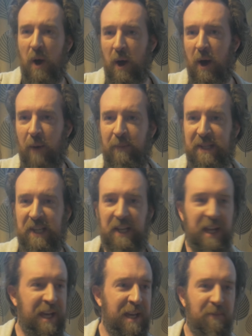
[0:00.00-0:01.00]

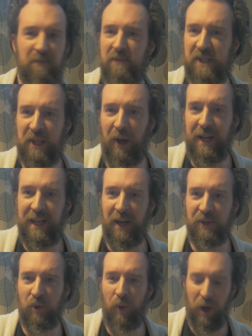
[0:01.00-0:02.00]
Admittedly, slightly
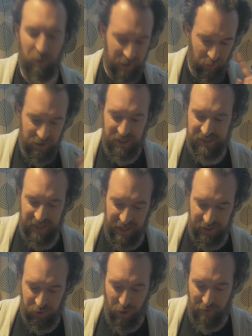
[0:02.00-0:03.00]
underwhelming with it set
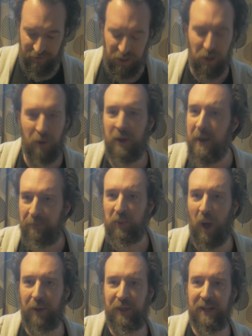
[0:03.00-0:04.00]
at 12 o'clock.
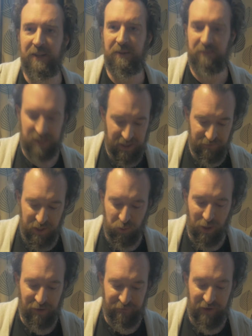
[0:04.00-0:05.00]
I think to give this
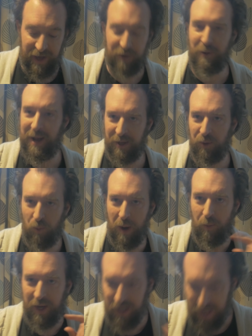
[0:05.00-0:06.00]
one a fair crack of the whip, we're going